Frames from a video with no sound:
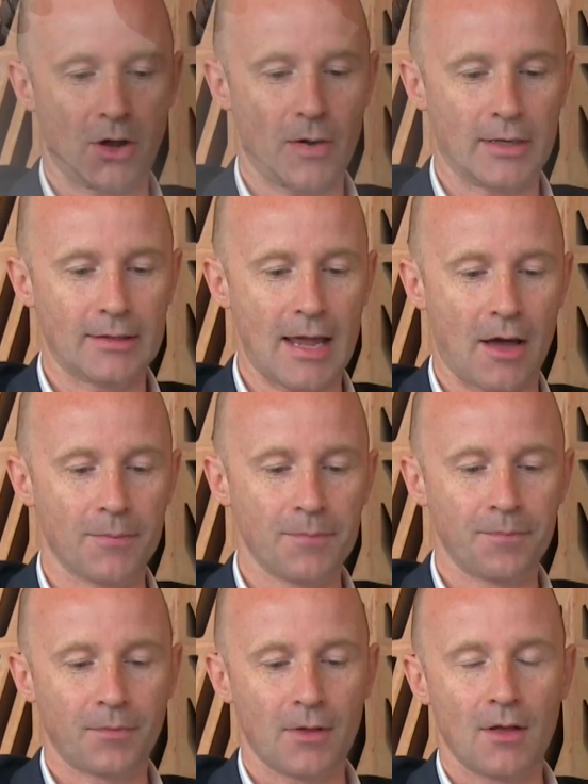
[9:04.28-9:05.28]
going down.
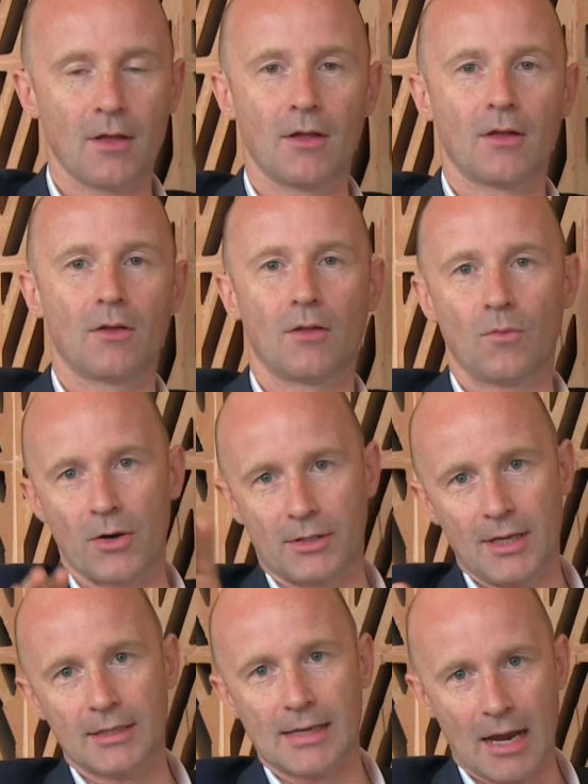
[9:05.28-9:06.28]

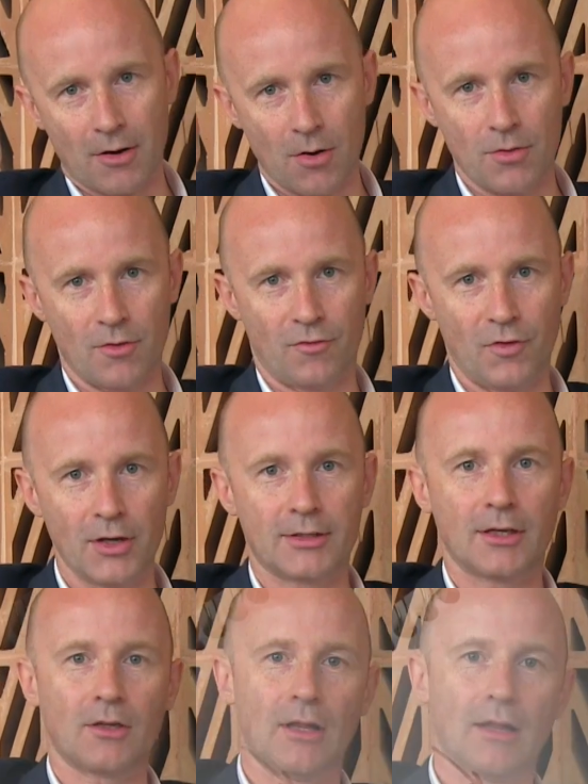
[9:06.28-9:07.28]
Whereas this arrow, the
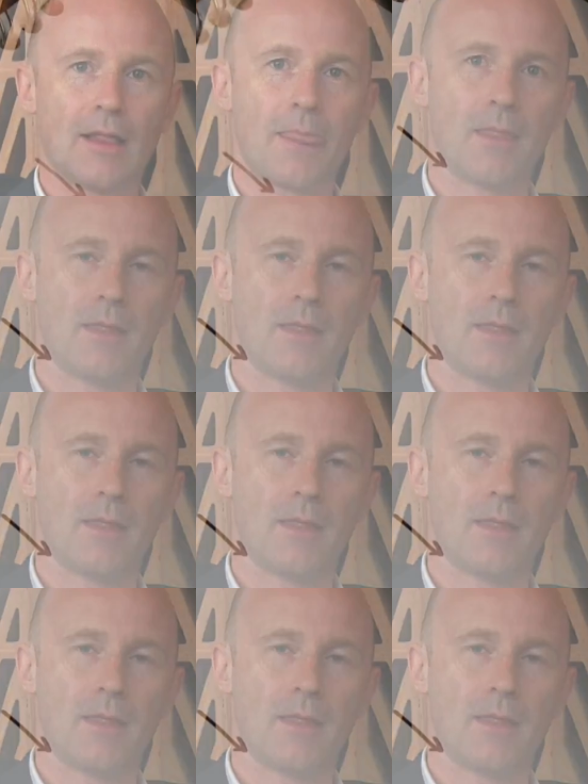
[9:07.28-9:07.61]
vertical